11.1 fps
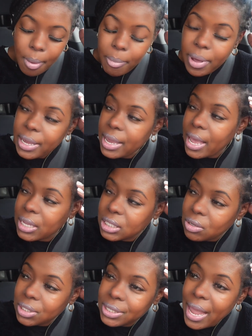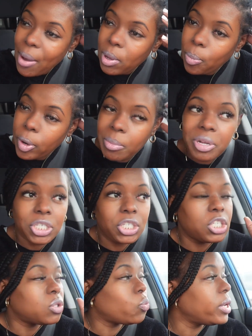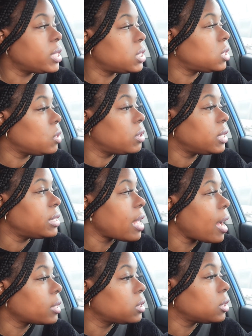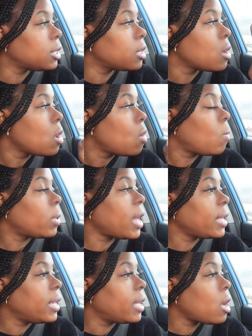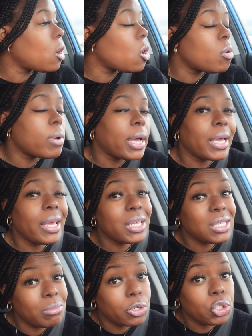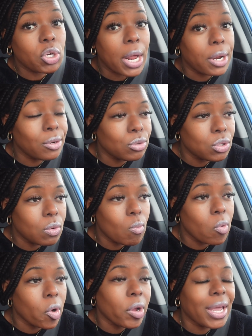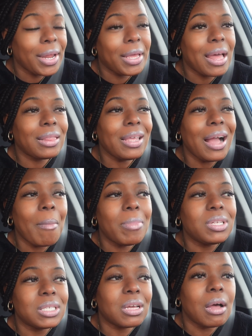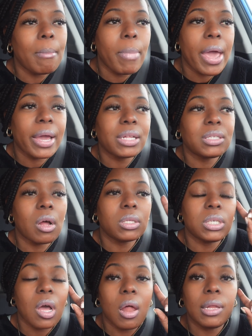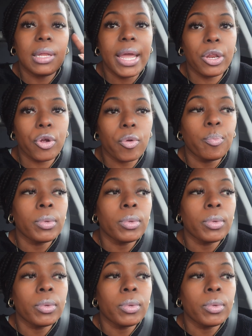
But yeah, so today we pretty much just went to the doctor. When I get home, I guess I'm gonna try to do some work and then I think I'm gonna just come back and talk to y'all later,